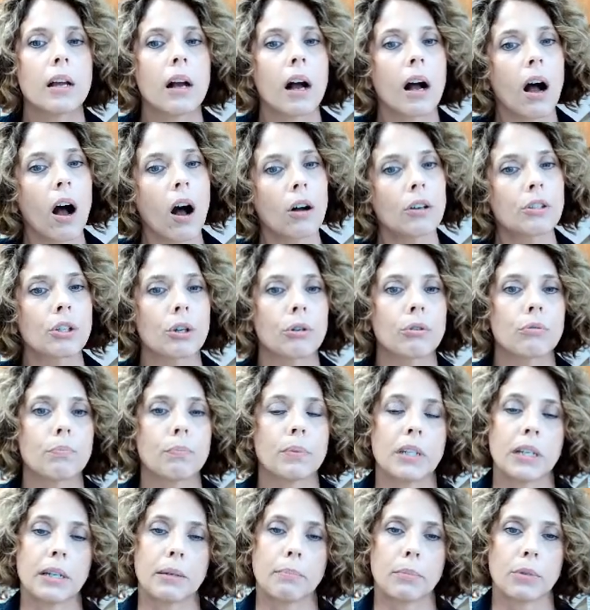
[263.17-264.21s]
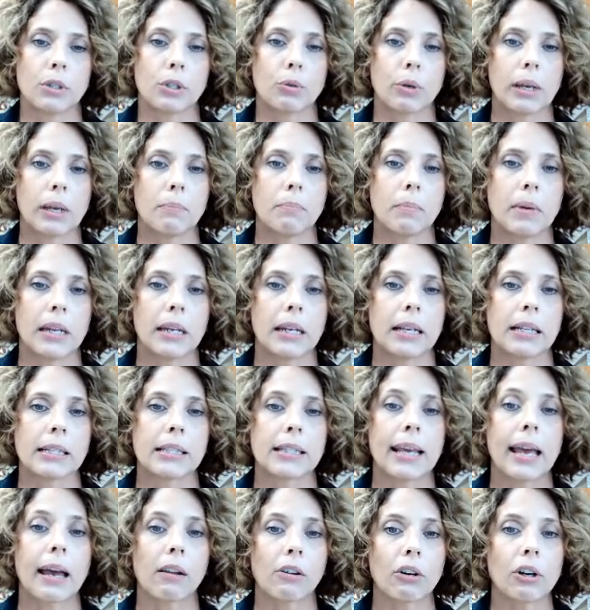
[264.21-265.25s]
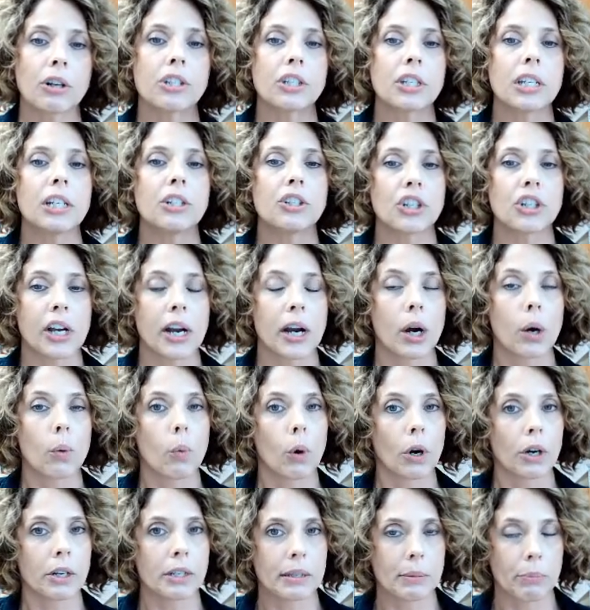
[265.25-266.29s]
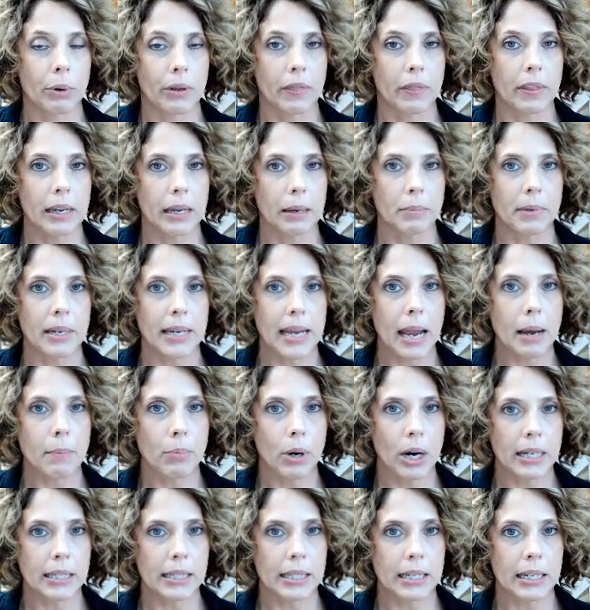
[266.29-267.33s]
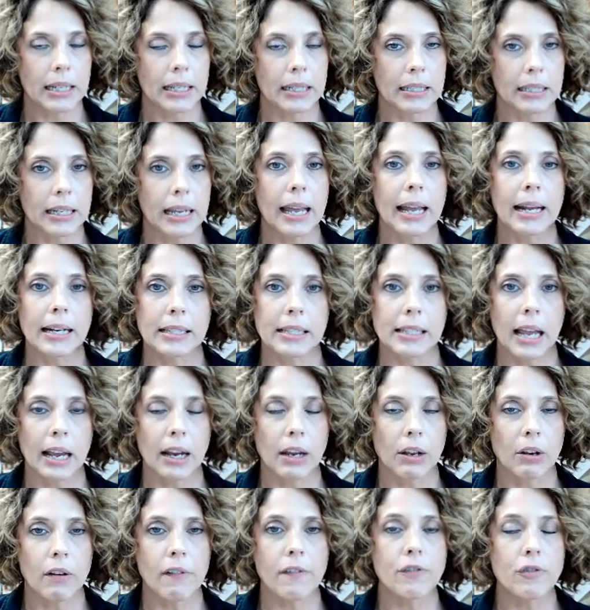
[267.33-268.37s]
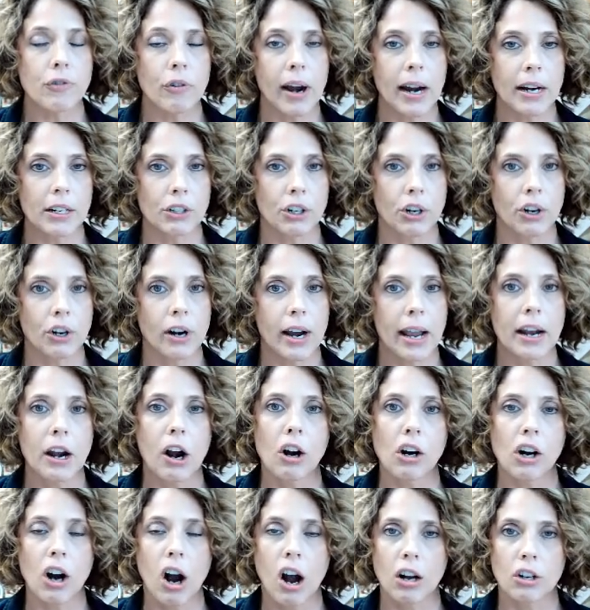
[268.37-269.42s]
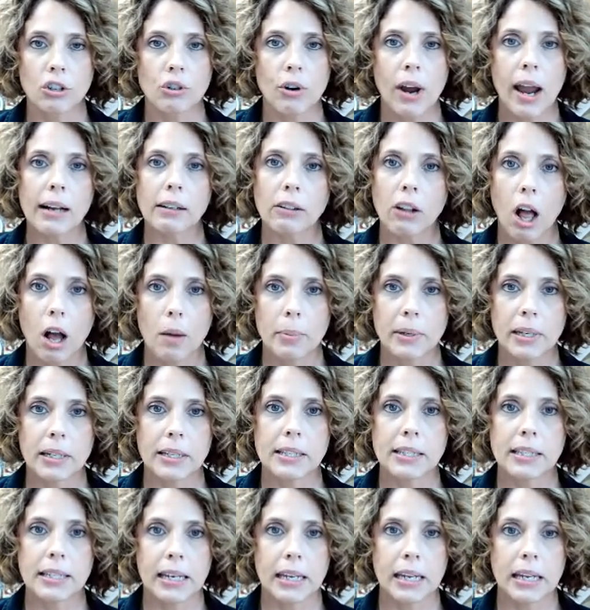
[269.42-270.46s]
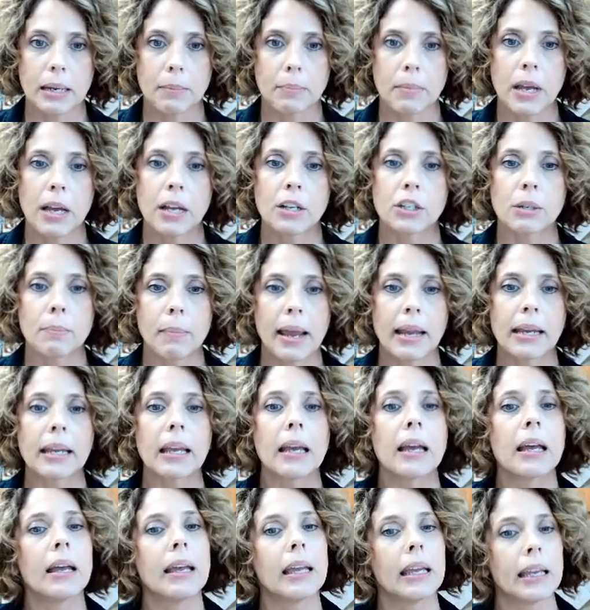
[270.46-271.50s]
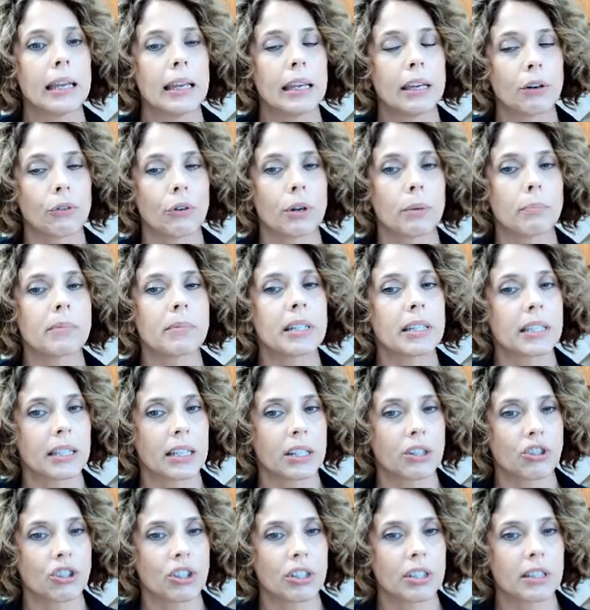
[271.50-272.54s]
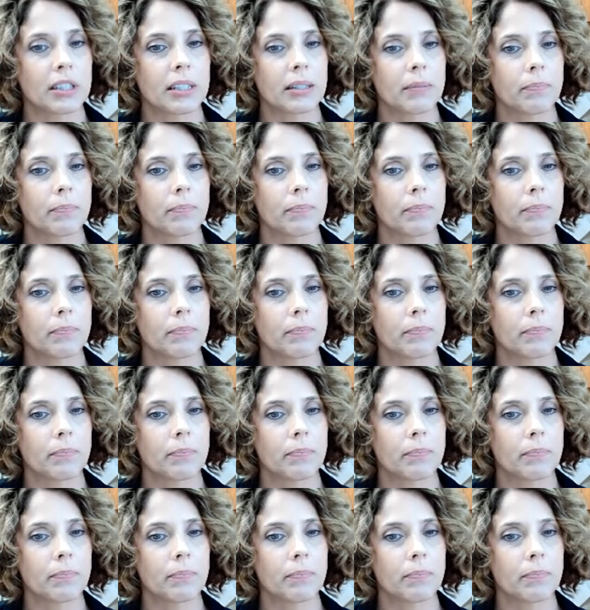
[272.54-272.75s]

Also in between meetings, the LRC chair works with the MDA president, executive director, and our contract lobbyist team to make interim decisions.